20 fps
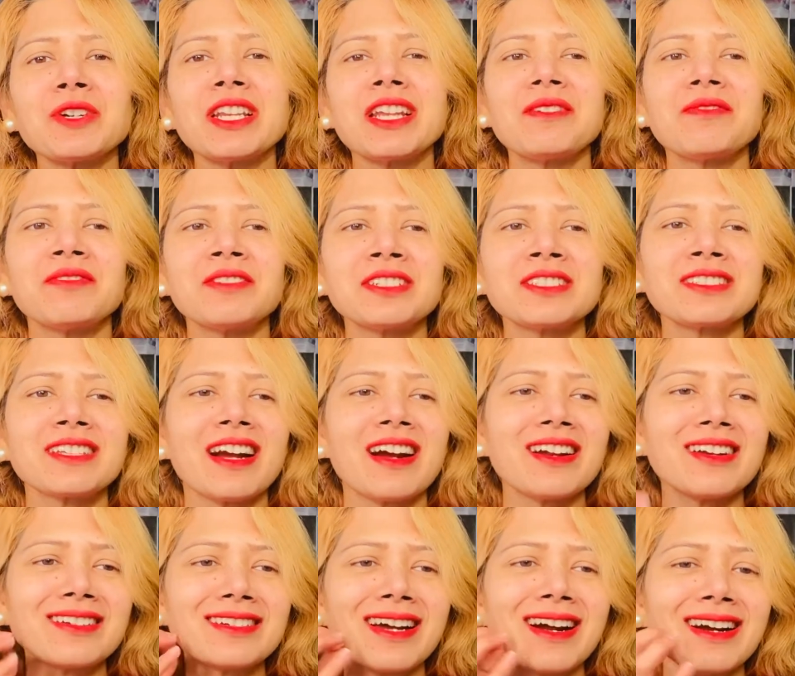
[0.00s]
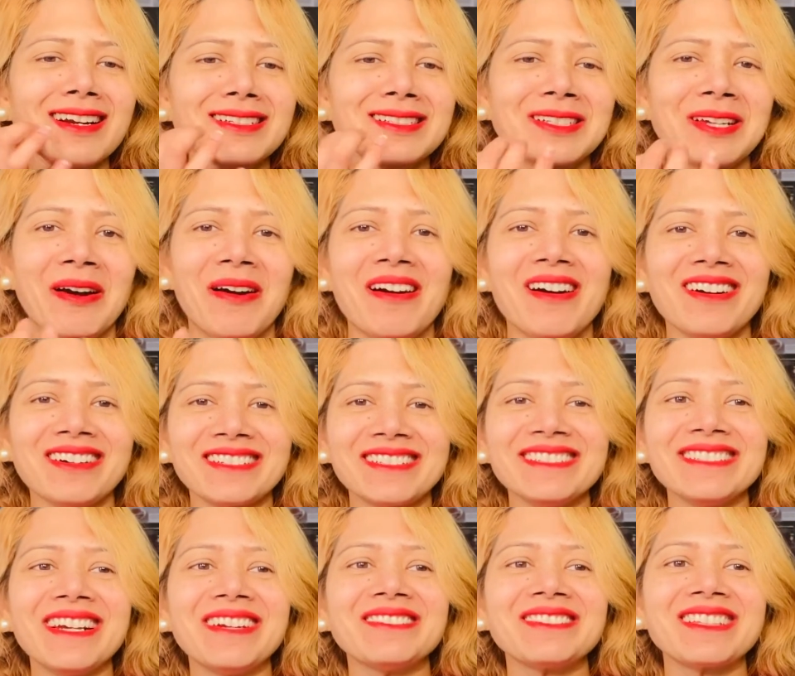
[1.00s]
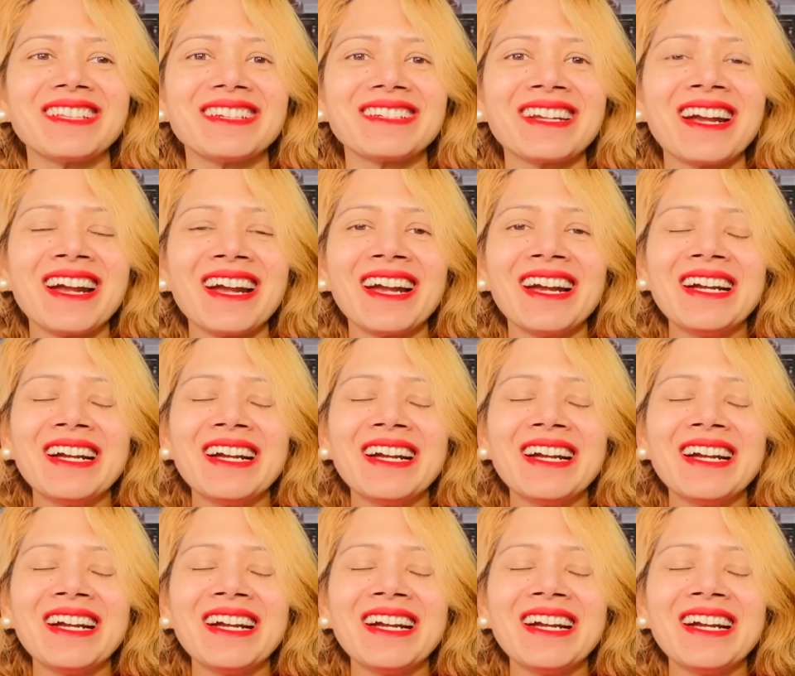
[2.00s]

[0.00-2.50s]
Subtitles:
I first heard her talking, I was like,